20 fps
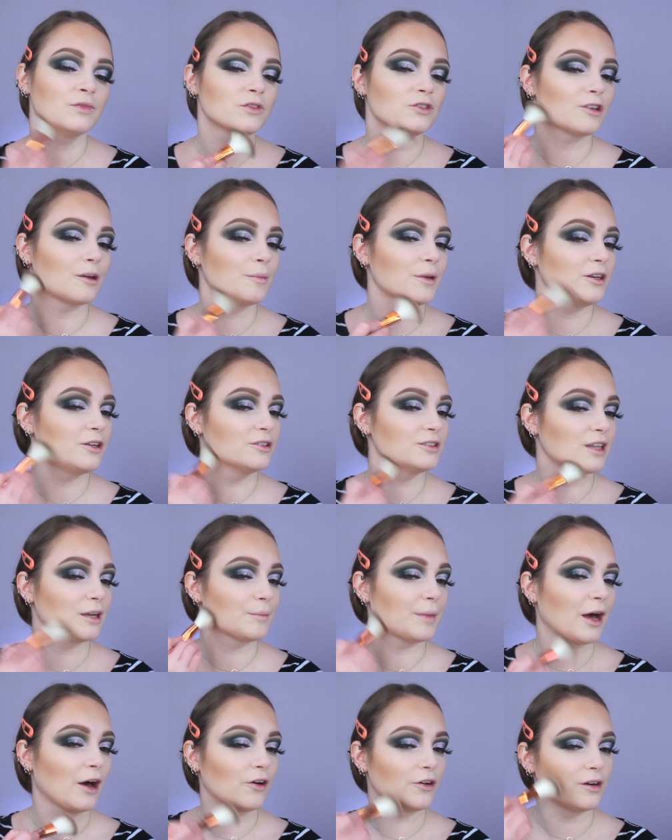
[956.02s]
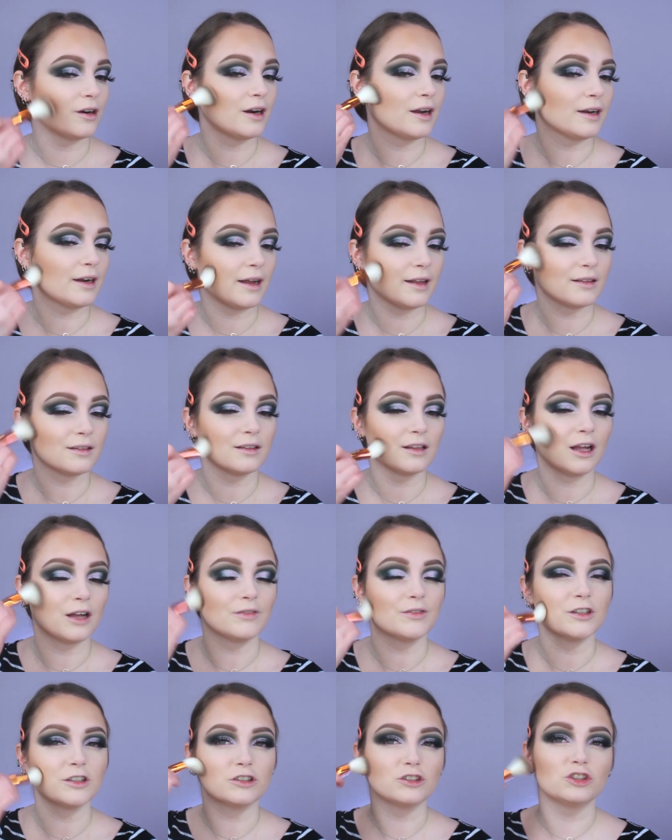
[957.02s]
So I've been using powder and I
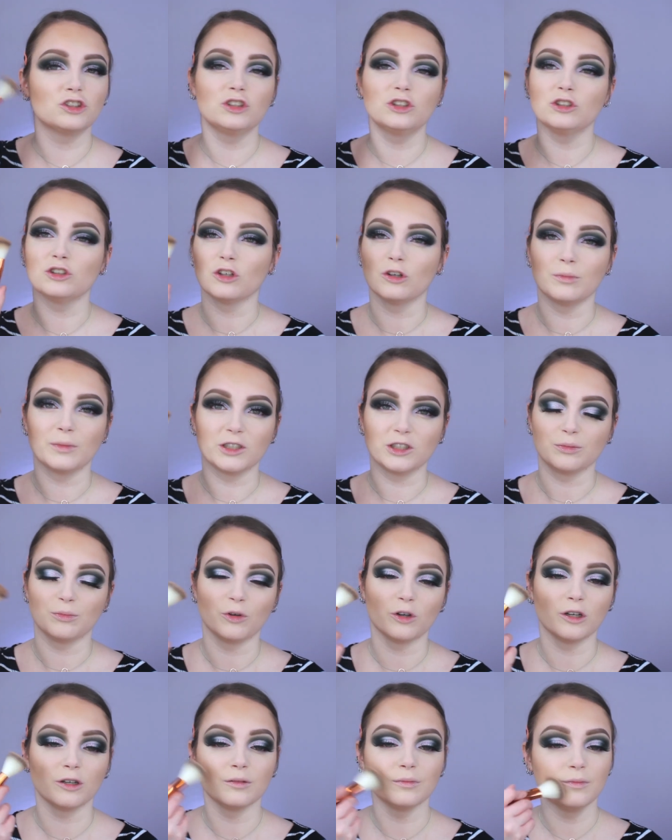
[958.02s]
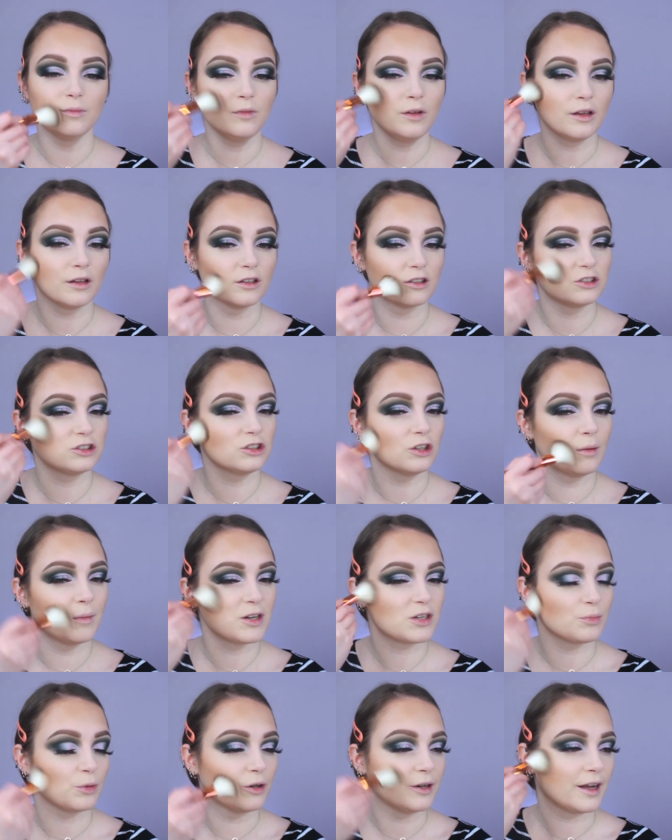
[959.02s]
love it so much more. It looks so
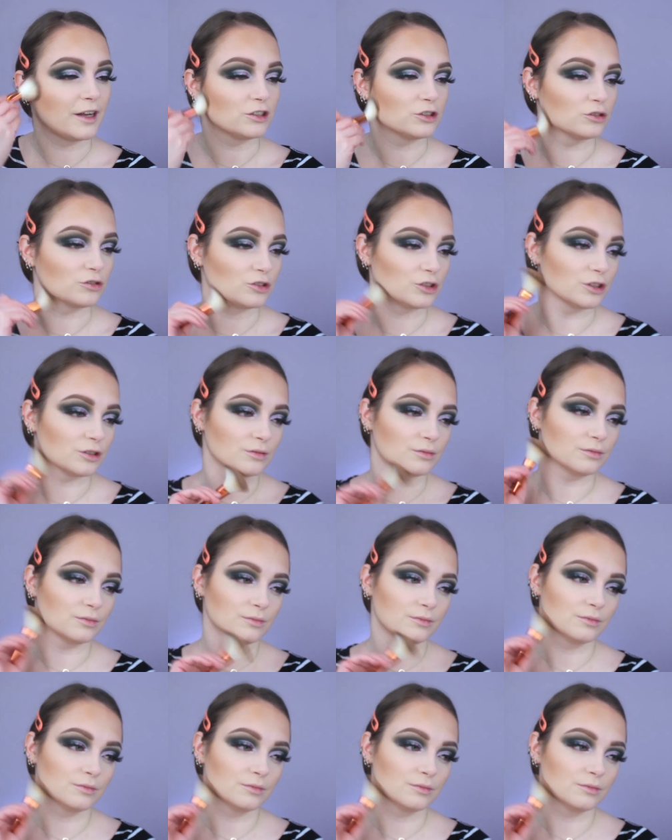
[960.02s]
much more natural too.